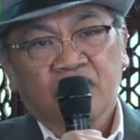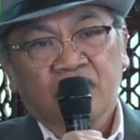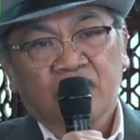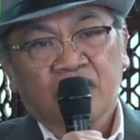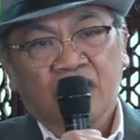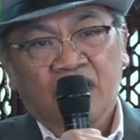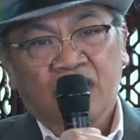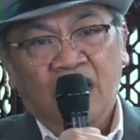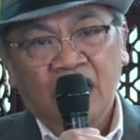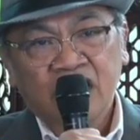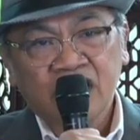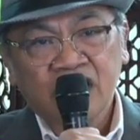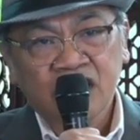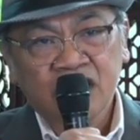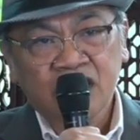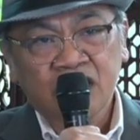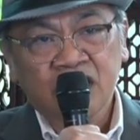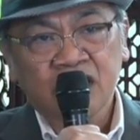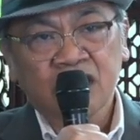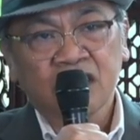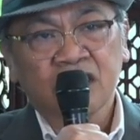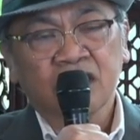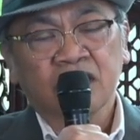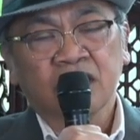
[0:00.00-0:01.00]

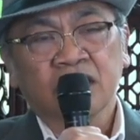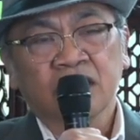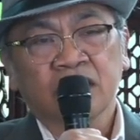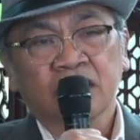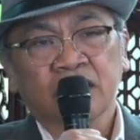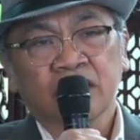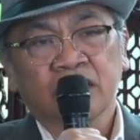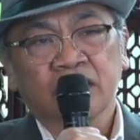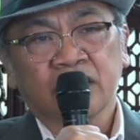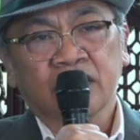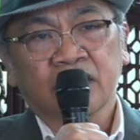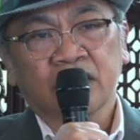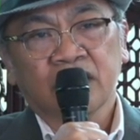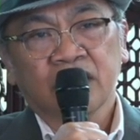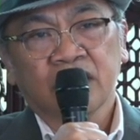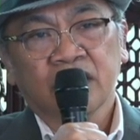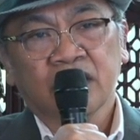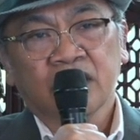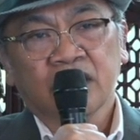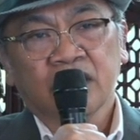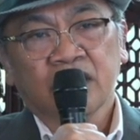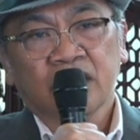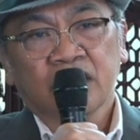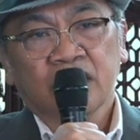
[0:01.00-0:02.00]
cluster, the
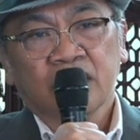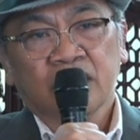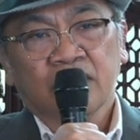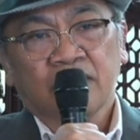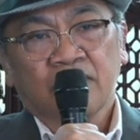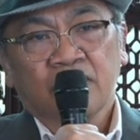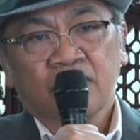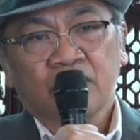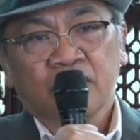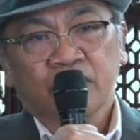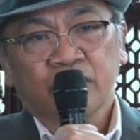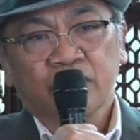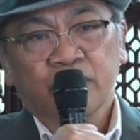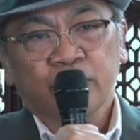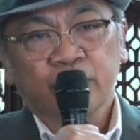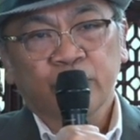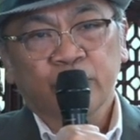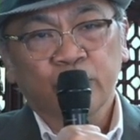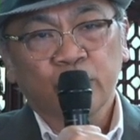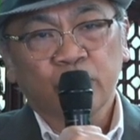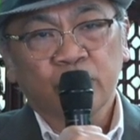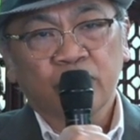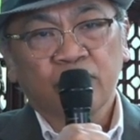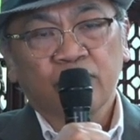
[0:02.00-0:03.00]

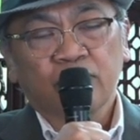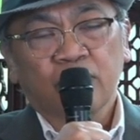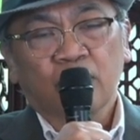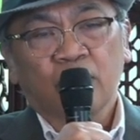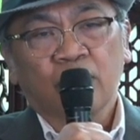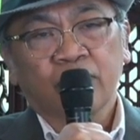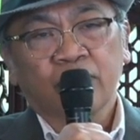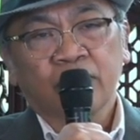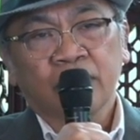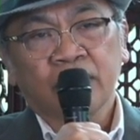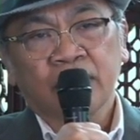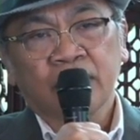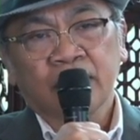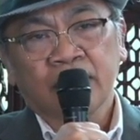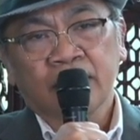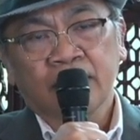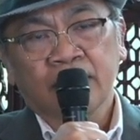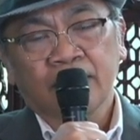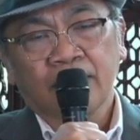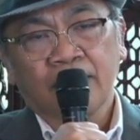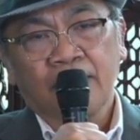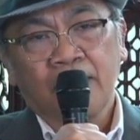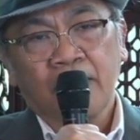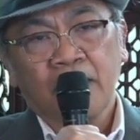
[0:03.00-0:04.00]
zone of
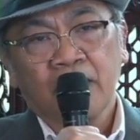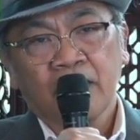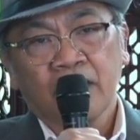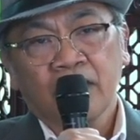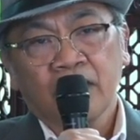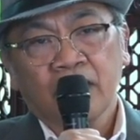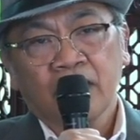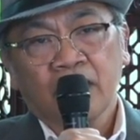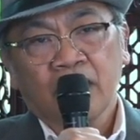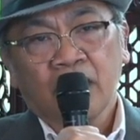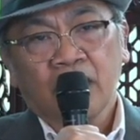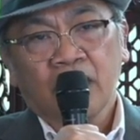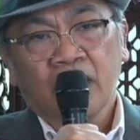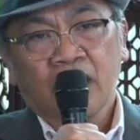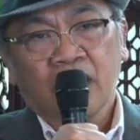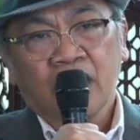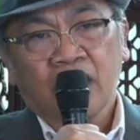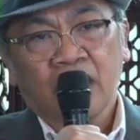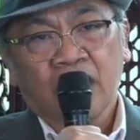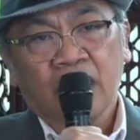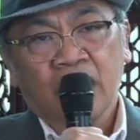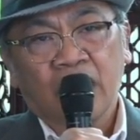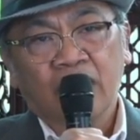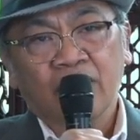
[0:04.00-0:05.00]
the
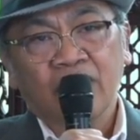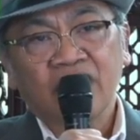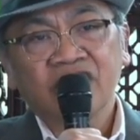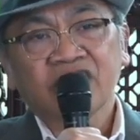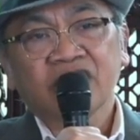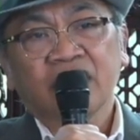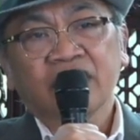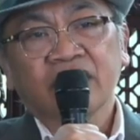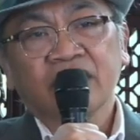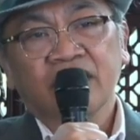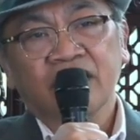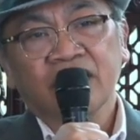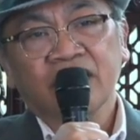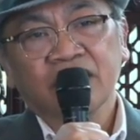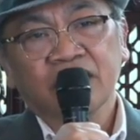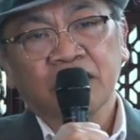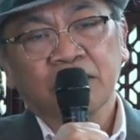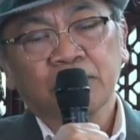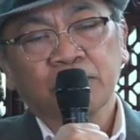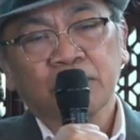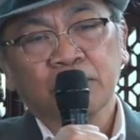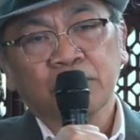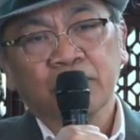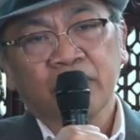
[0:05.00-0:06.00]
kawasan
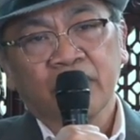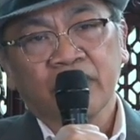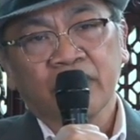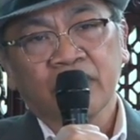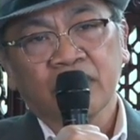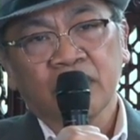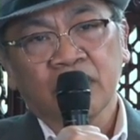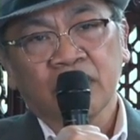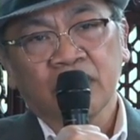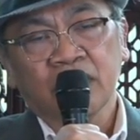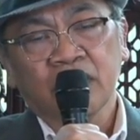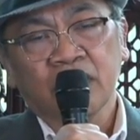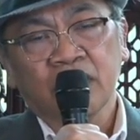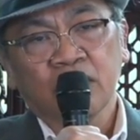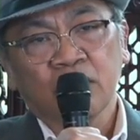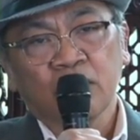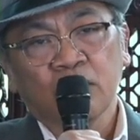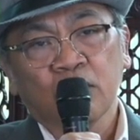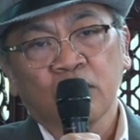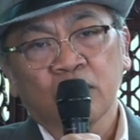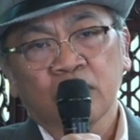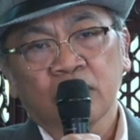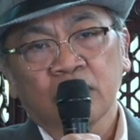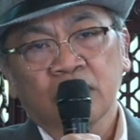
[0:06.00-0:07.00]
inti pemerintah, the
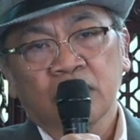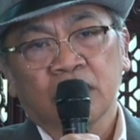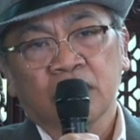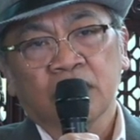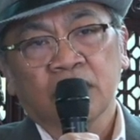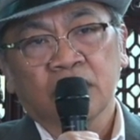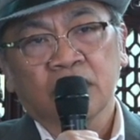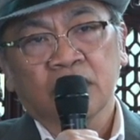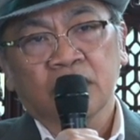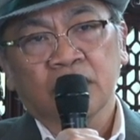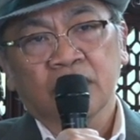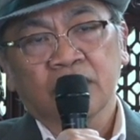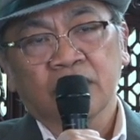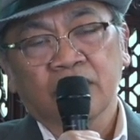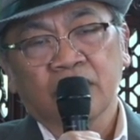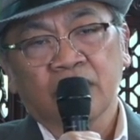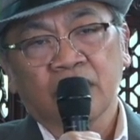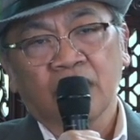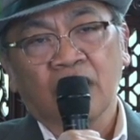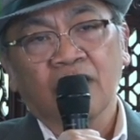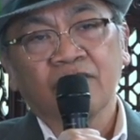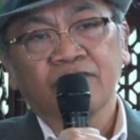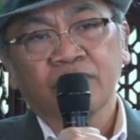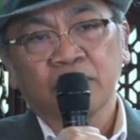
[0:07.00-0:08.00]
core
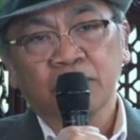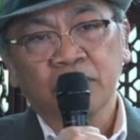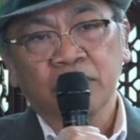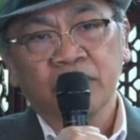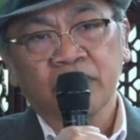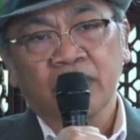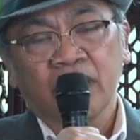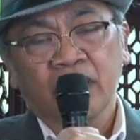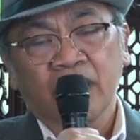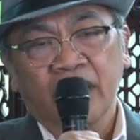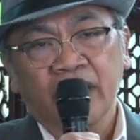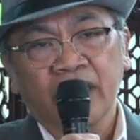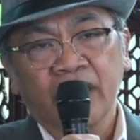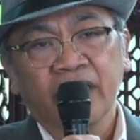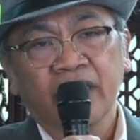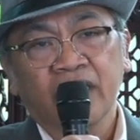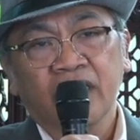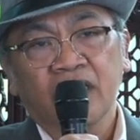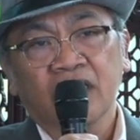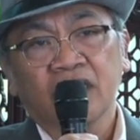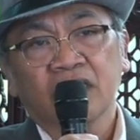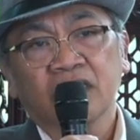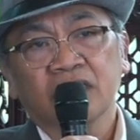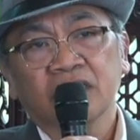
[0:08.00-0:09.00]
government
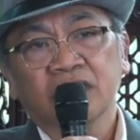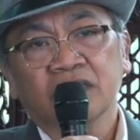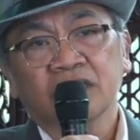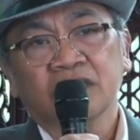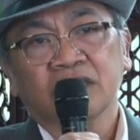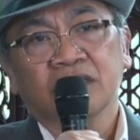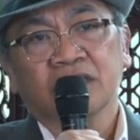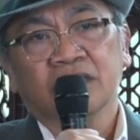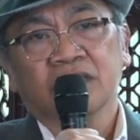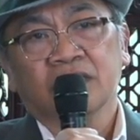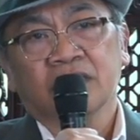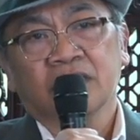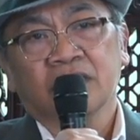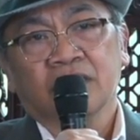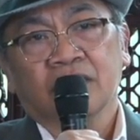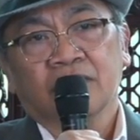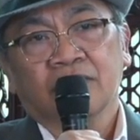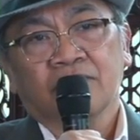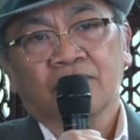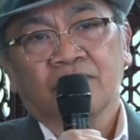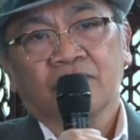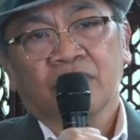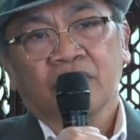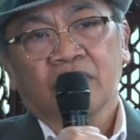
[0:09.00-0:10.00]
area. And
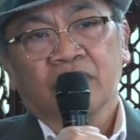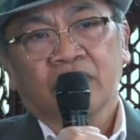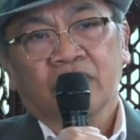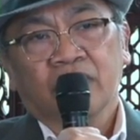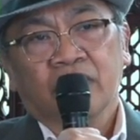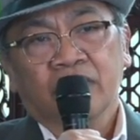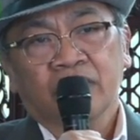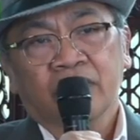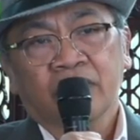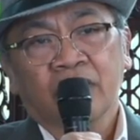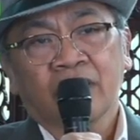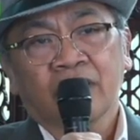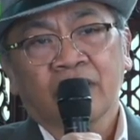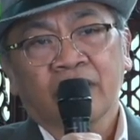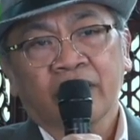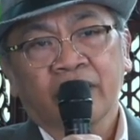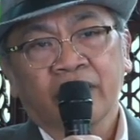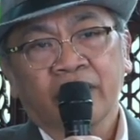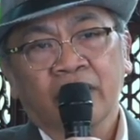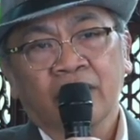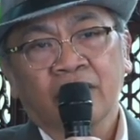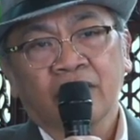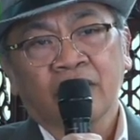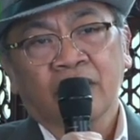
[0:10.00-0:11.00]
then right
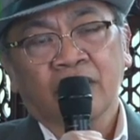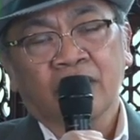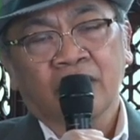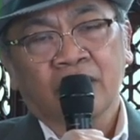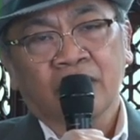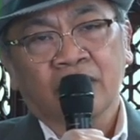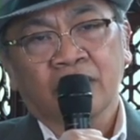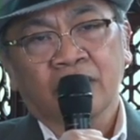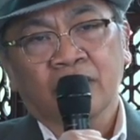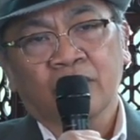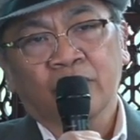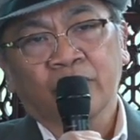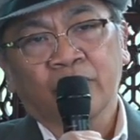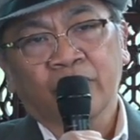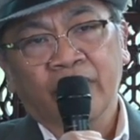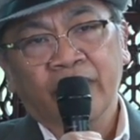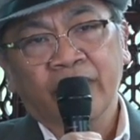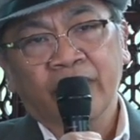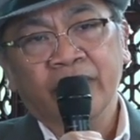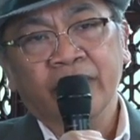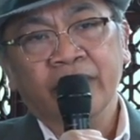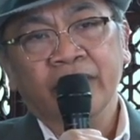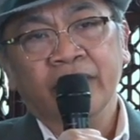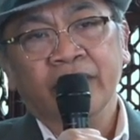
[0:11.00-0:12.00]
now
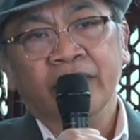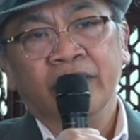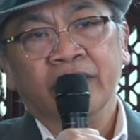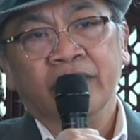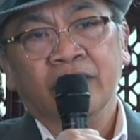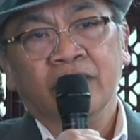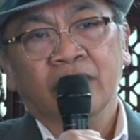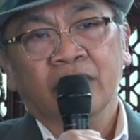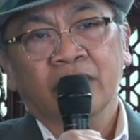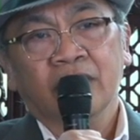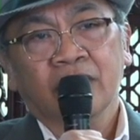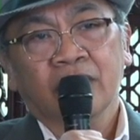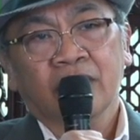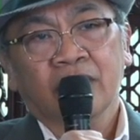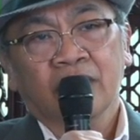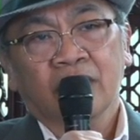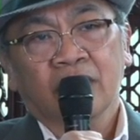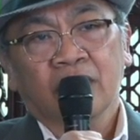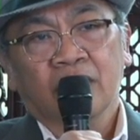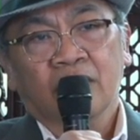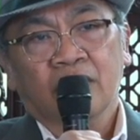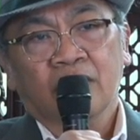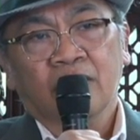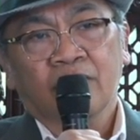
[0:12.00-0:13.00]
already
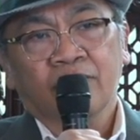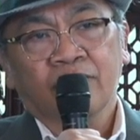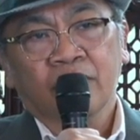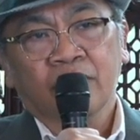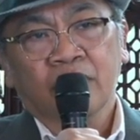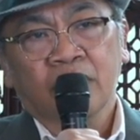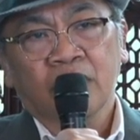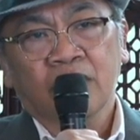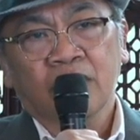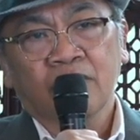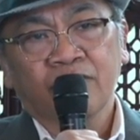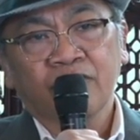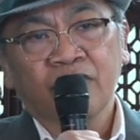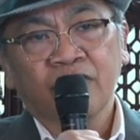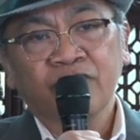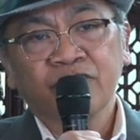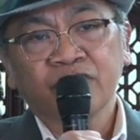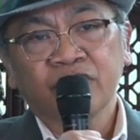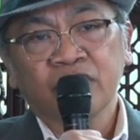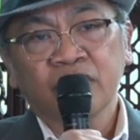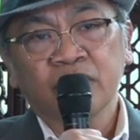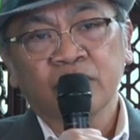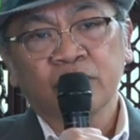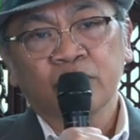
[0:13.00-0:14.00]
over
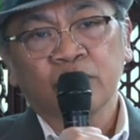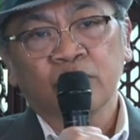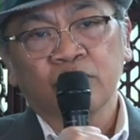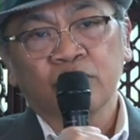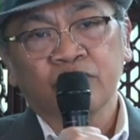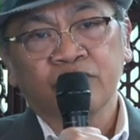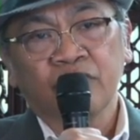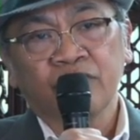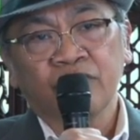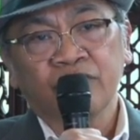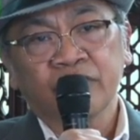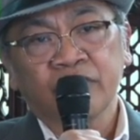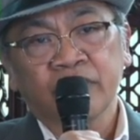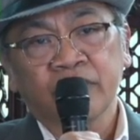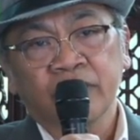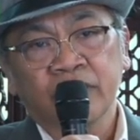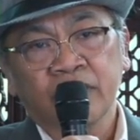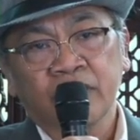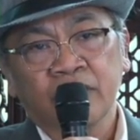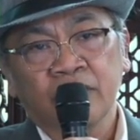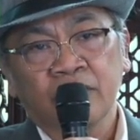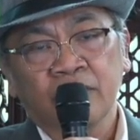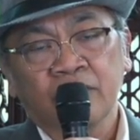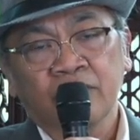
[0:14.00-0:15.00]
50 to
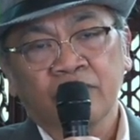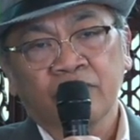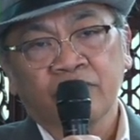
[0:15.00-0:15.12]
55%